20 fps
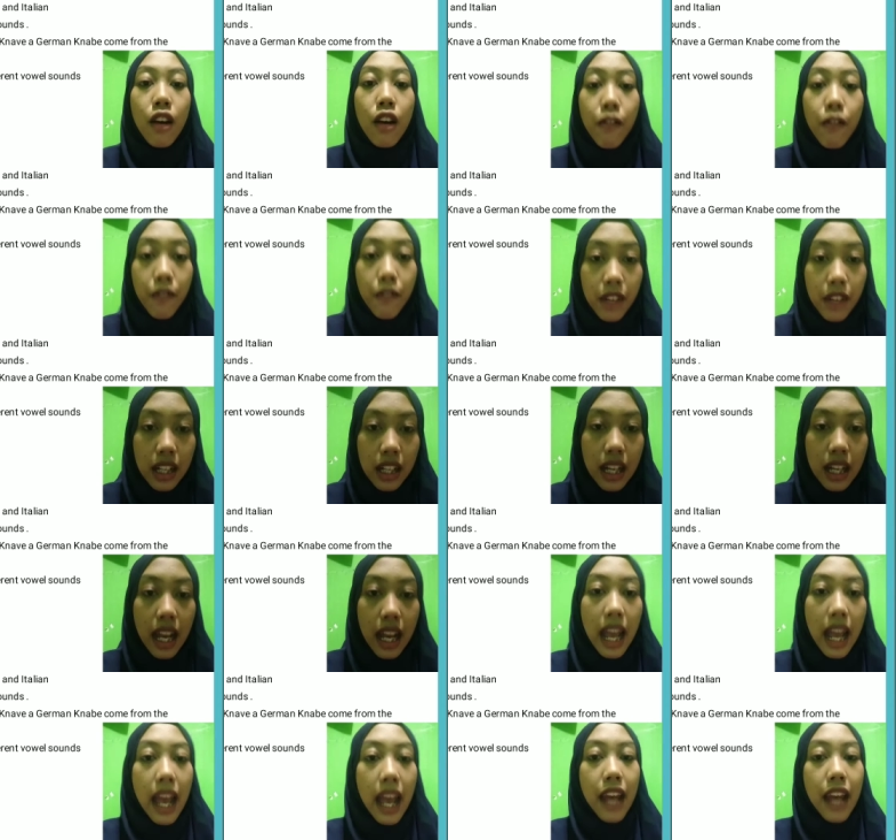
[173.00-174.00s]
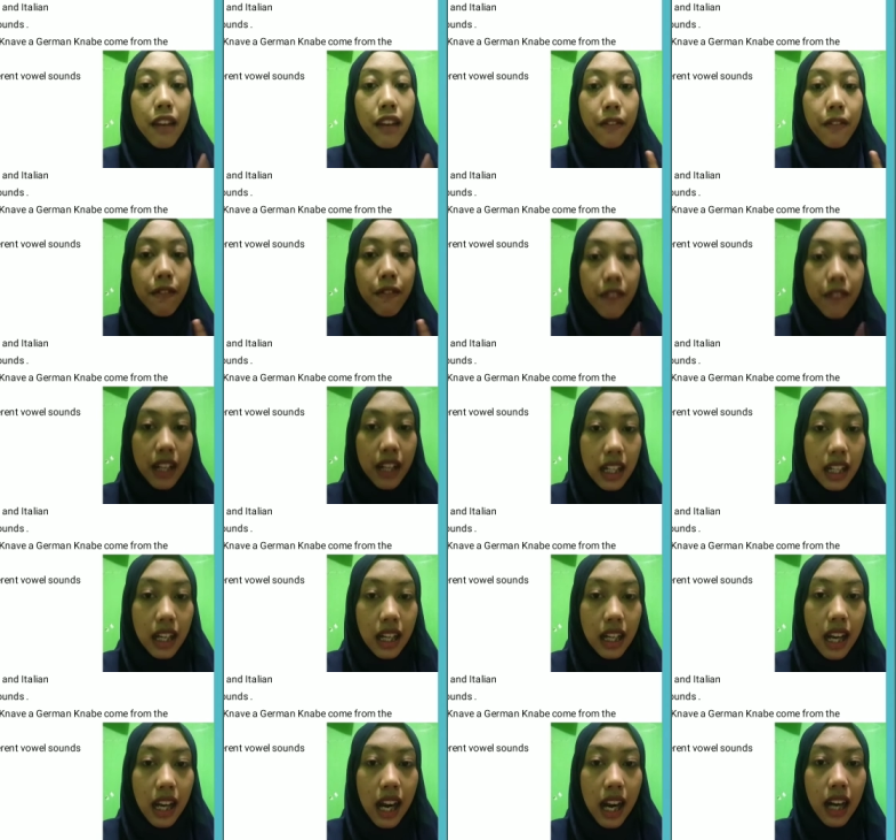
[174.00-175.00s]
v and v
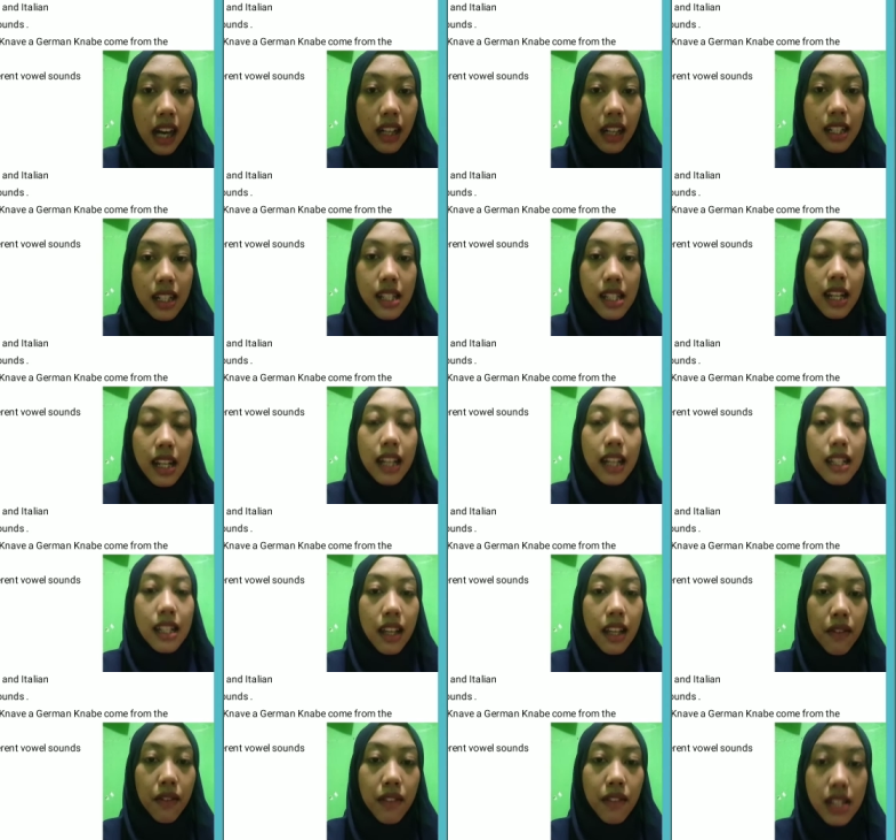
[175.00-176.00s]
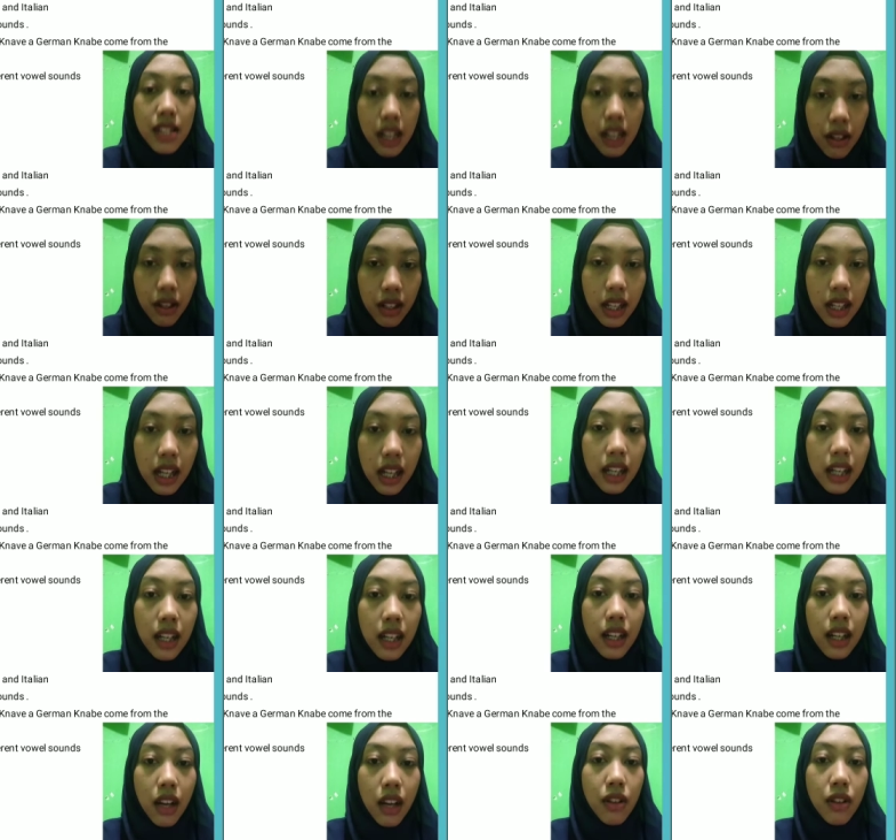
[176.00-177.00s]
are distinctive sound, are
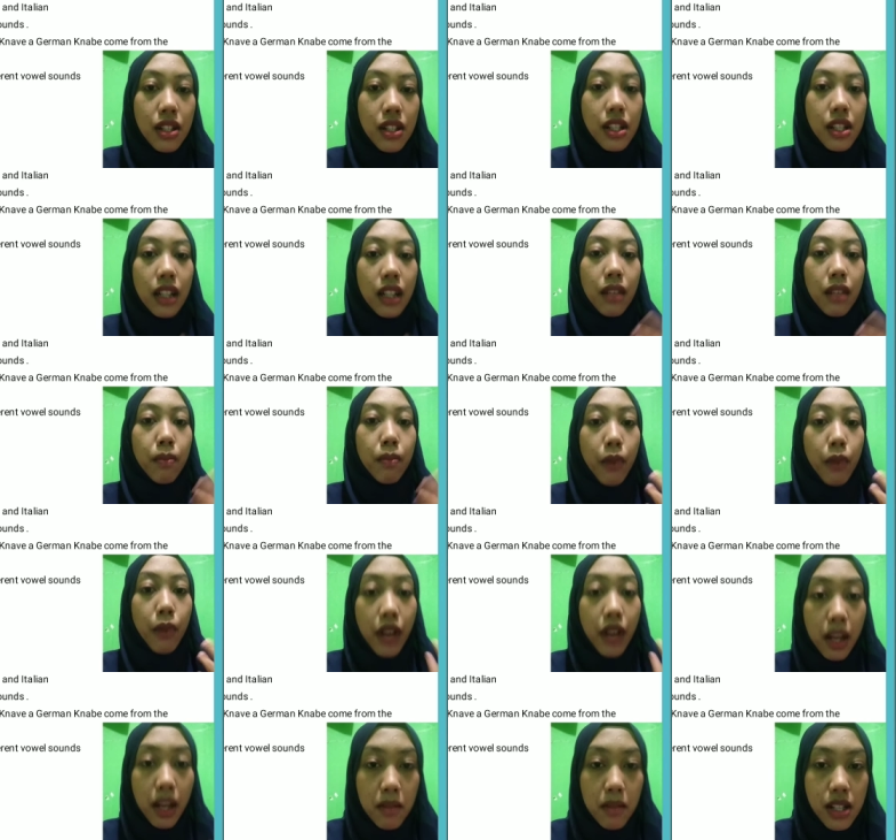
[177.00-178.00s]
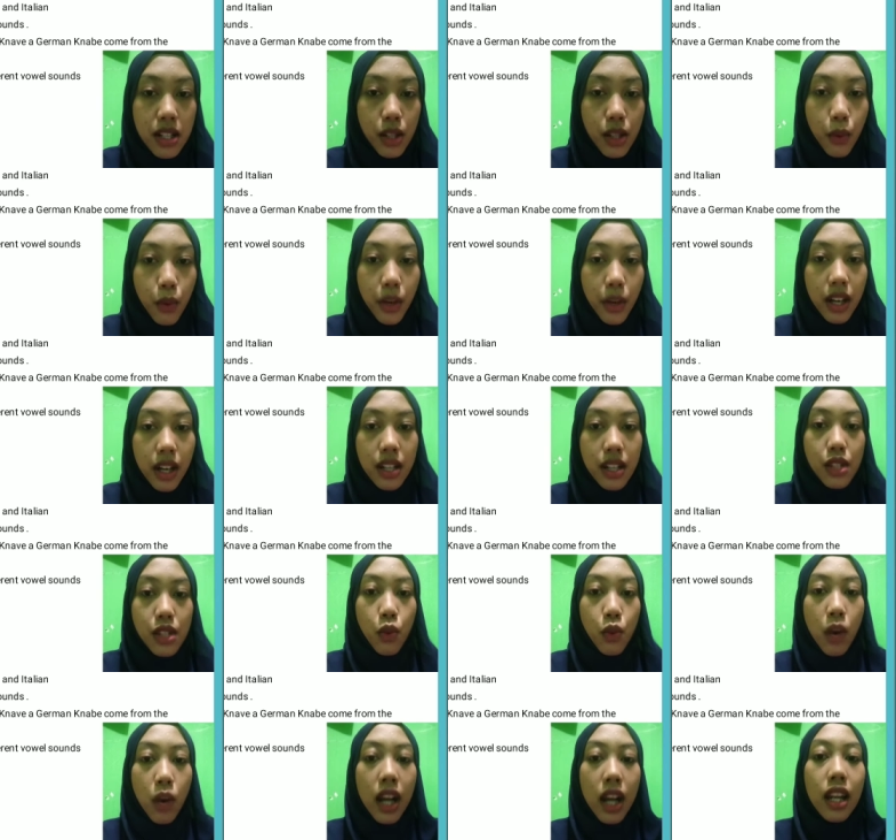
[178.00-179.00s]
now distinctive phonemes, whereas
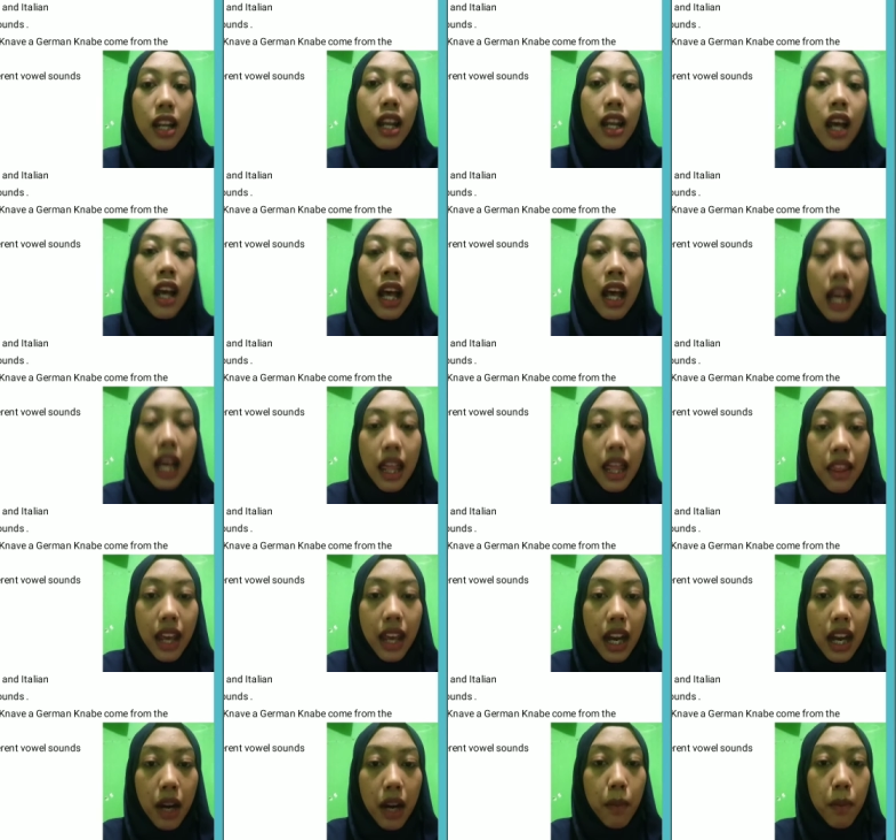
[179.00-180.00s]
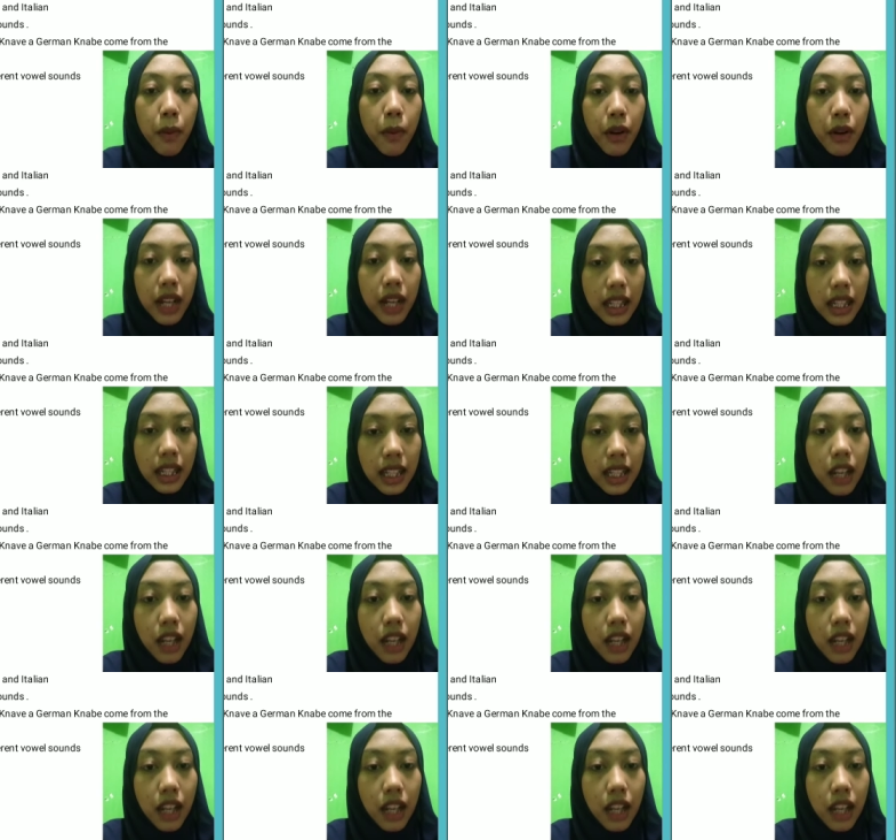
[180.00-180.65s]
they are phonetic